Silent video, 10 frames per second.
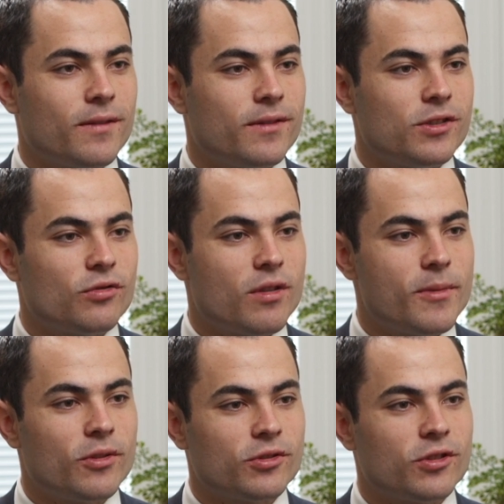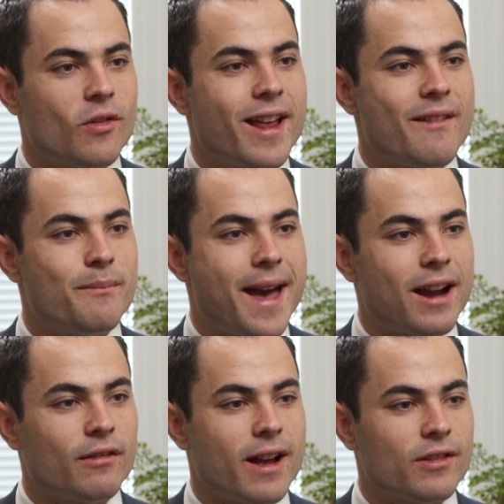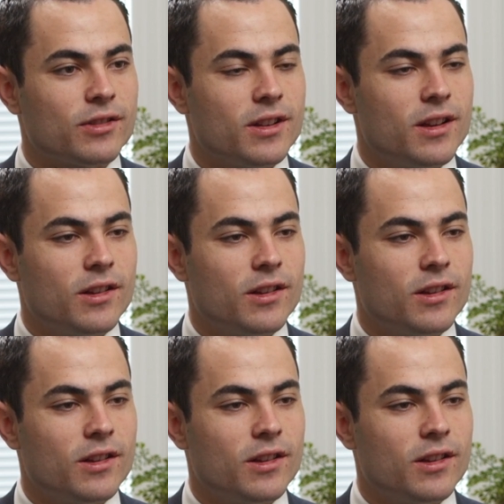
if these criminals don't have backgrounds?